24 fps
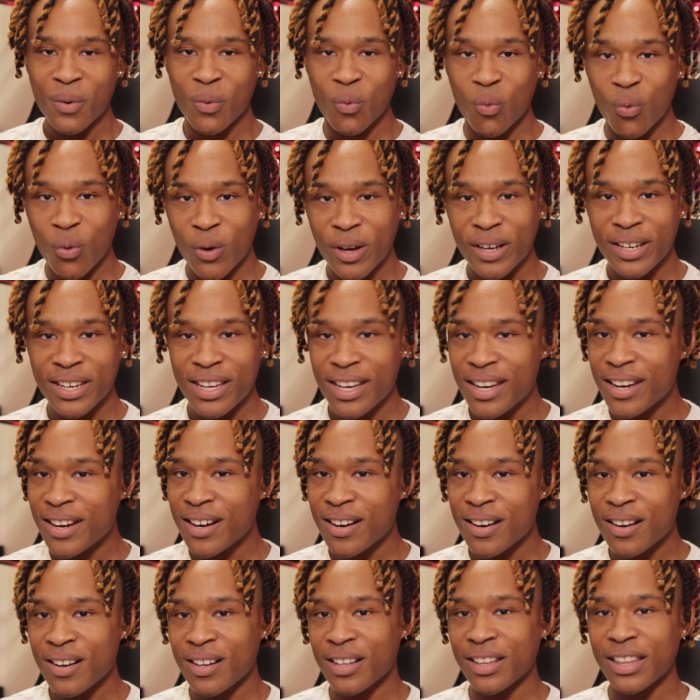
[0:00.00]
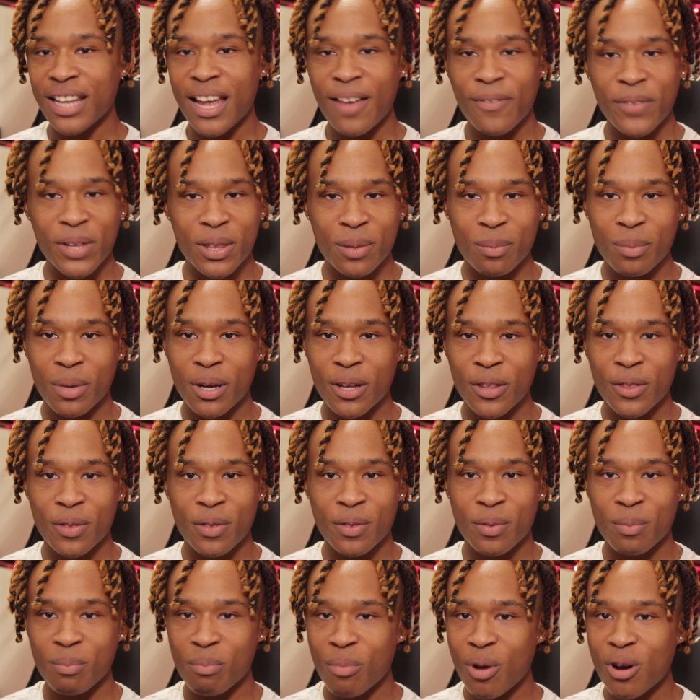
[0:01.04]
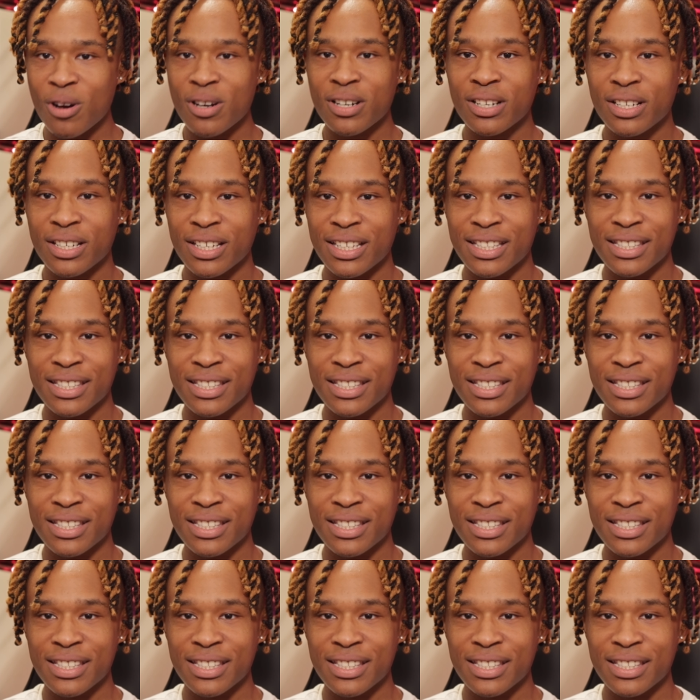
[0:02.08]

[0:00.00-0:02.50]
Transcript: one year 11th month mark